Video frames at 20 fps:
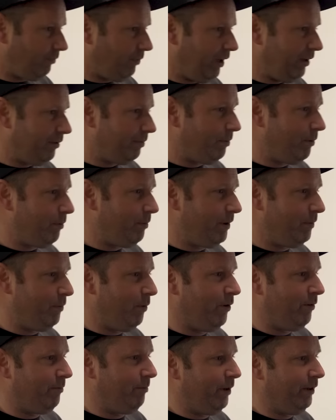But it's probably
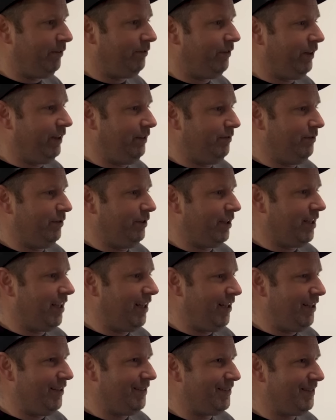one of my favourite
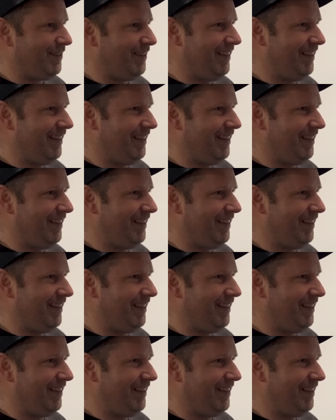cars.